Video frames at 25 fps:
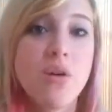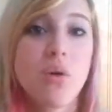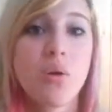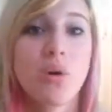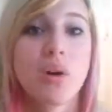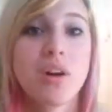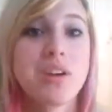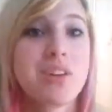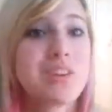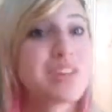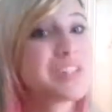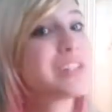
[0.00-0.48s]

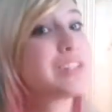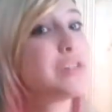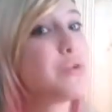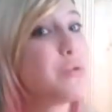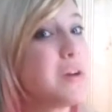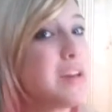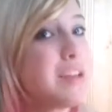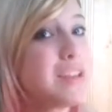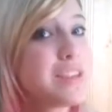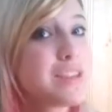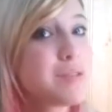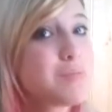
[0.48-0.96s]
or you could
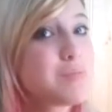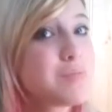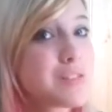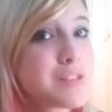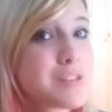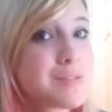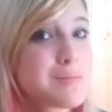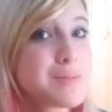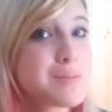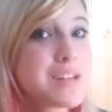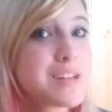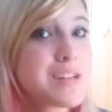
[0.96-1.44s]
tweet
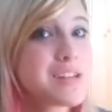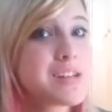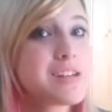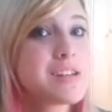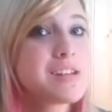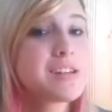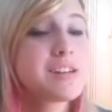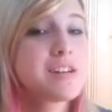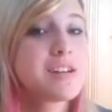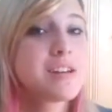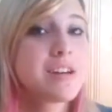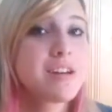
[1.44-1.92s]
them to
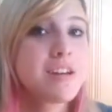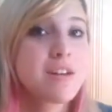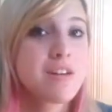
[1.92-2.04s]
me,